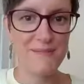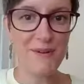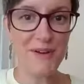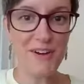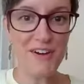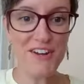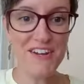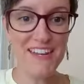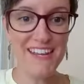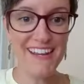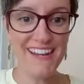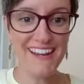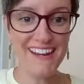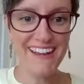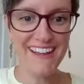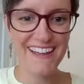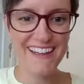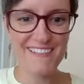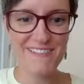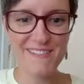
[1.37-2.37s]
Morning,
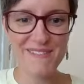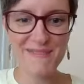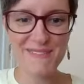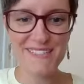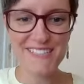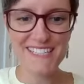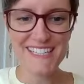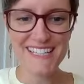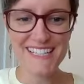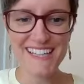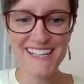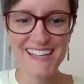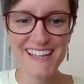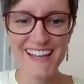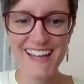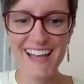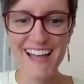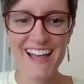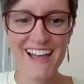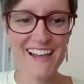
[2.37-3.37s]
everybody.
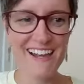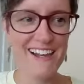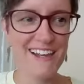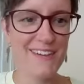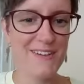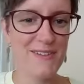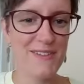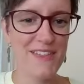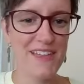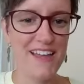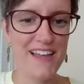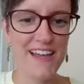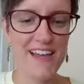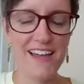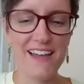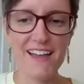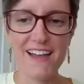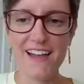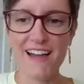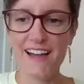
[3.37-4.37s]
Hello there.
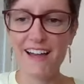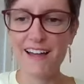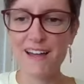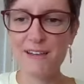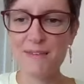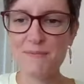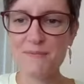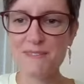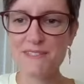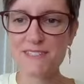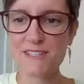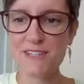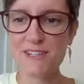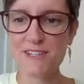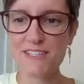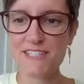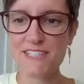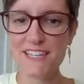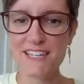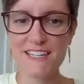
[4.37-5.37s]

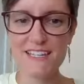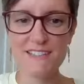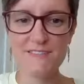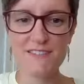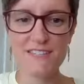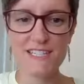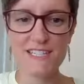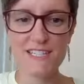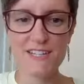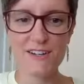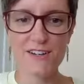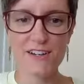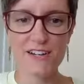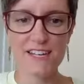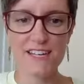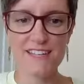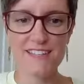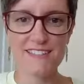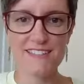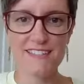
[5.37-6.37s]
So today's video
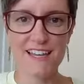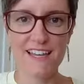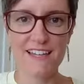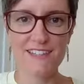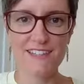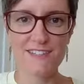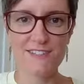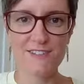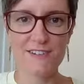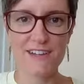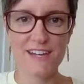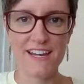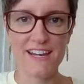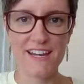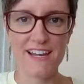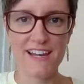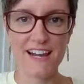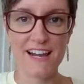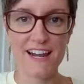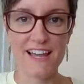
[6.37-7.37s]
is
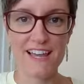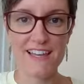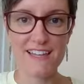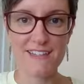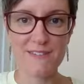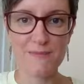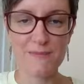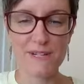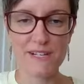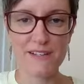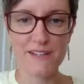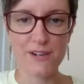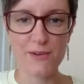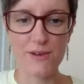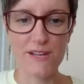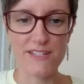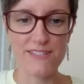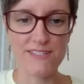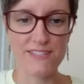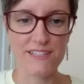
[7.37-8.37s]
answering Claire's brilliant
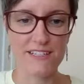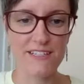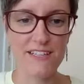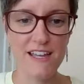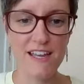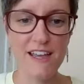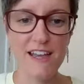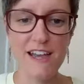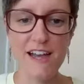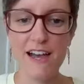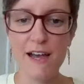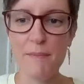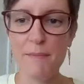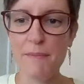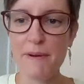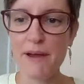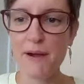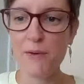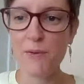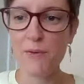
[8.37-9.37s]
question
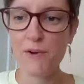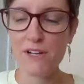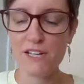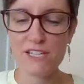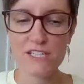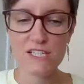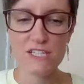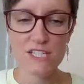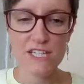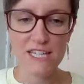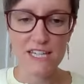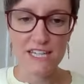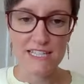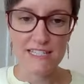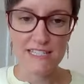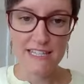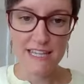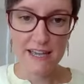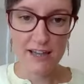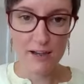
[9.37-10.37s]
about what can she
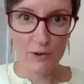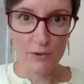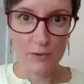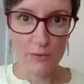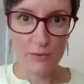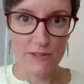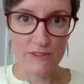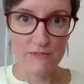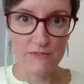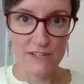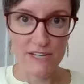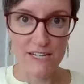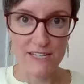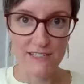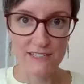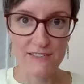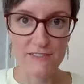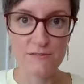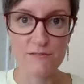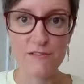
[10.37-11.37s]
eat to help with
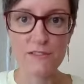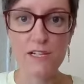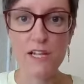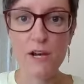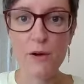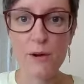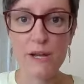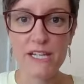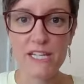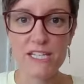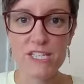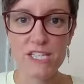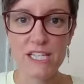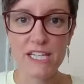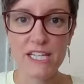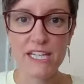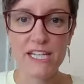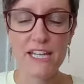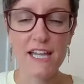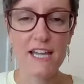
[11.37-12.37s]
feelings of low
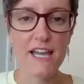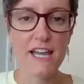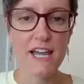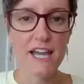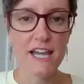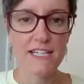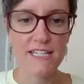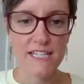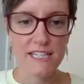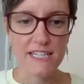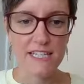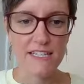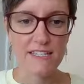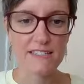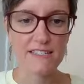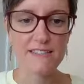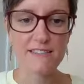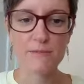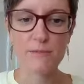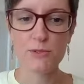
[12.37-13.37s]
energy,
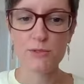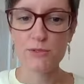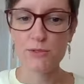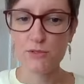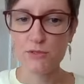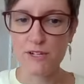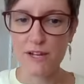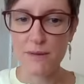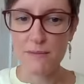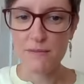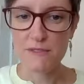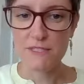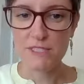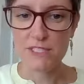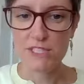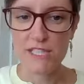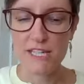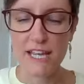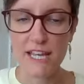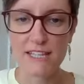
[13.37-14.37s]
headaches, muscle cramps
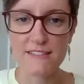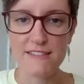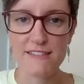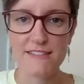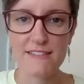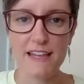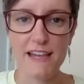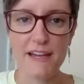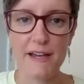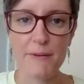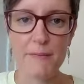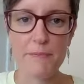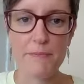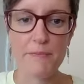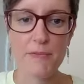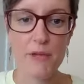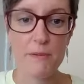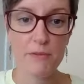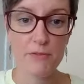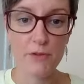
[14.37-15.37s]
that she gets
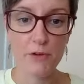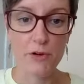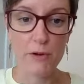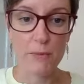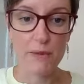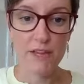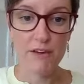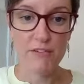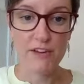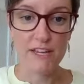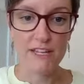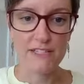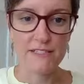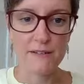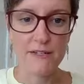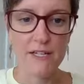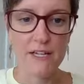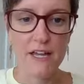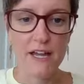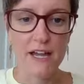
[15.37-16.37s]
before her period.